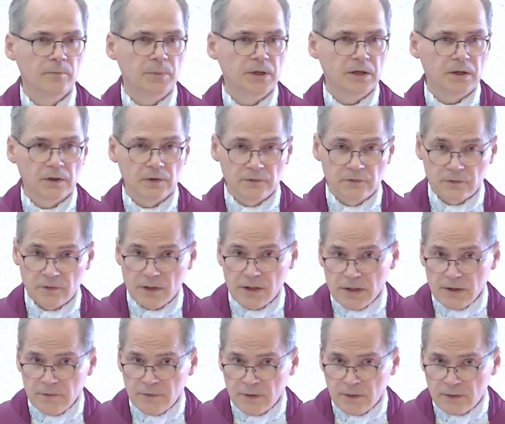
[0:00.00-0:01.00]
because
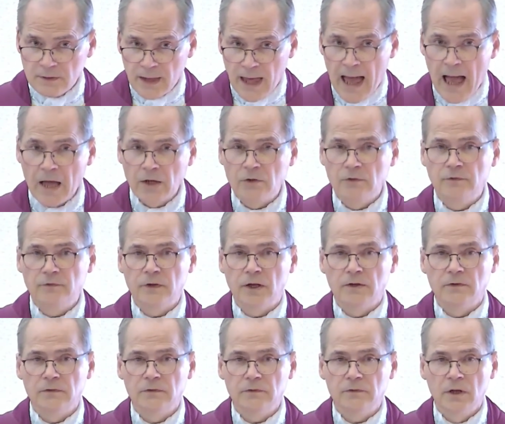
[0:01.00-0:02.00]
even that
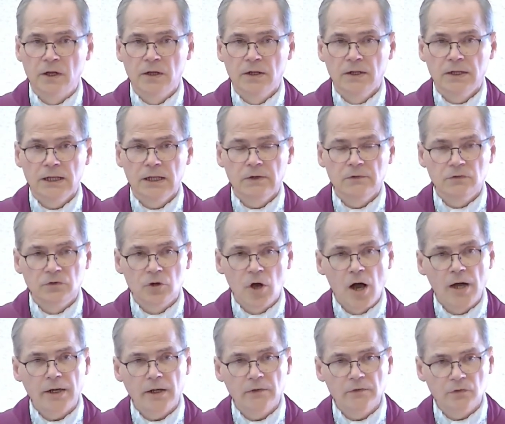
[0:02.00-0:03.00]
offense is
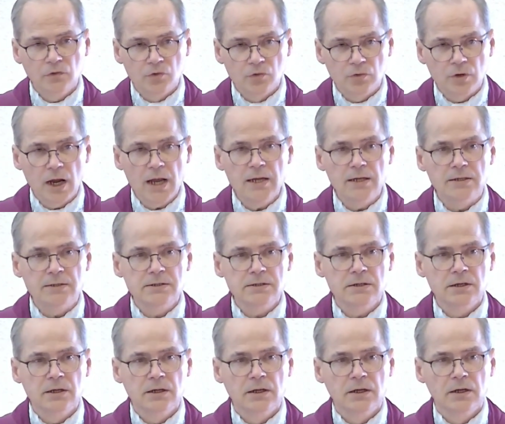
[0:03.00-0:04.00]
not as great
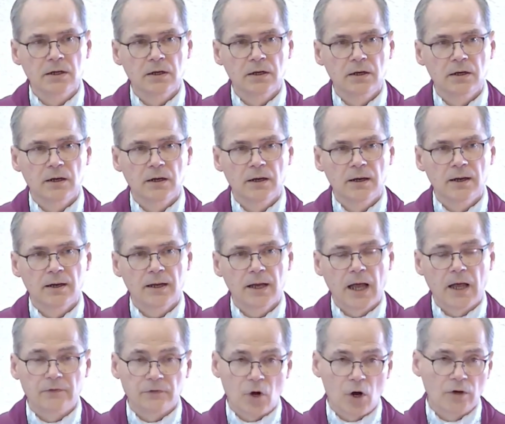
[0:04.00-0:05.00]

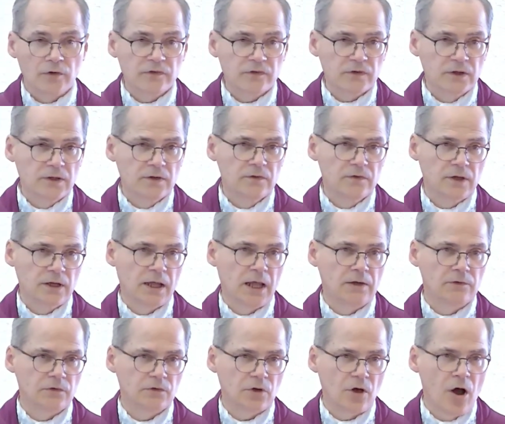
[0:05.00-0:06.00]
as our sins
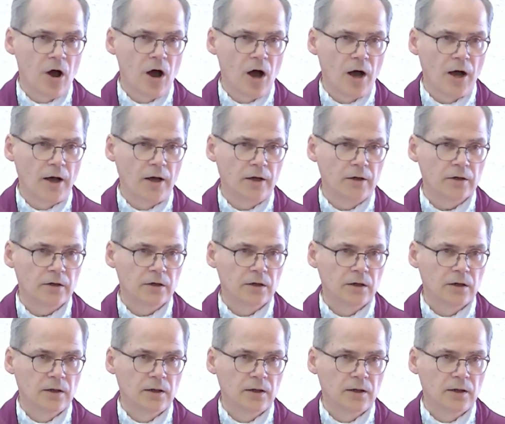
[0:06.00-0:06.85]
against God.